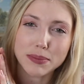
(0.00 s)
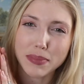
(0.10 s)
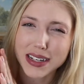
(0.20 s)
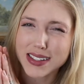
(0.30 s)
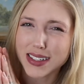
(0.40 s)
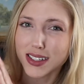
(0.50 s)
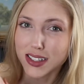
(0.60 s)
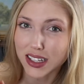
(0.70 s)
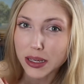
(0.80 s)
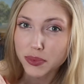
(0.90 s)
Musk
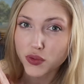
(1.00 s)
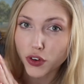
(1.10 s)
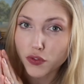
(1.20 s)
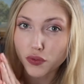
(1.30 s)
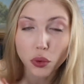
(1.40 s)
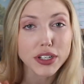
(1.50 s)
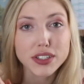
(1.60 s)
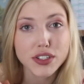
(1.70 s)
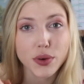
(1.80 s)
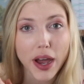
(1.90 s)
sleeps for
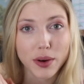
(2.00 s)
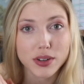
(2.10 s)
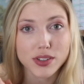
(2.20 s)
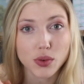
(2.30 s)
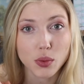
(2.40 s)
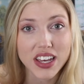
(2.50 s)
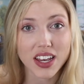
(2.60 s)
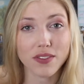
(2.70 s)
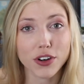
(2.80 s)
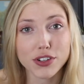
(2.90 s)
42 hours a
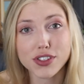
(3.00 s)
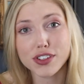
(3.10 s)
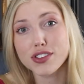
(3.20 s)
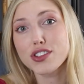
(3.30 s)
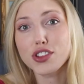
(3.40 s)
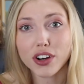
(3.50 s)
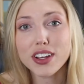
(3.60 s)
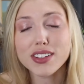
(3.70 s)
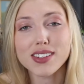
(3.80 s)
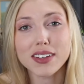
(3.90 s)
week versus
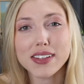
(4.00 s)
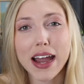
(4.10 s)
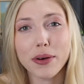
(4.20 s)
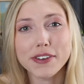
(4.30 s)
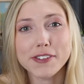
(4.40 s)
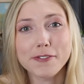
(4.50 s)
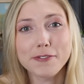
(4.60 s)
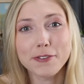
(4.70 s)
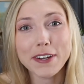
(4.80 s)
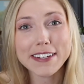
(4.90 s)
36 hours of
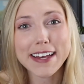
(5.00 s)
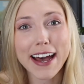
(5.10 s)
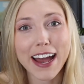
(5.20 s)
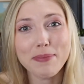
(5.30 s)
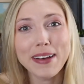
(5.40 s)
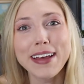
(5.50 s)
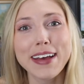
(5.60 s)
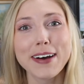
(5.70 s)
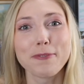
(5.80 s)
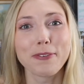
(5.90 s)
free time.
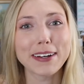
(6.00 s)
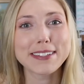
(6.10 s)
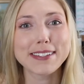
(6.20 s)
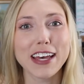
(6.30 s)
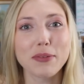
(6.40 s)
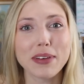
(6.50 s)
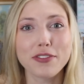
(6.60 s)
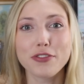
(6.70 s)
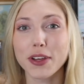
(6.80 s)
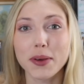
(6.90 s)
What does that mean for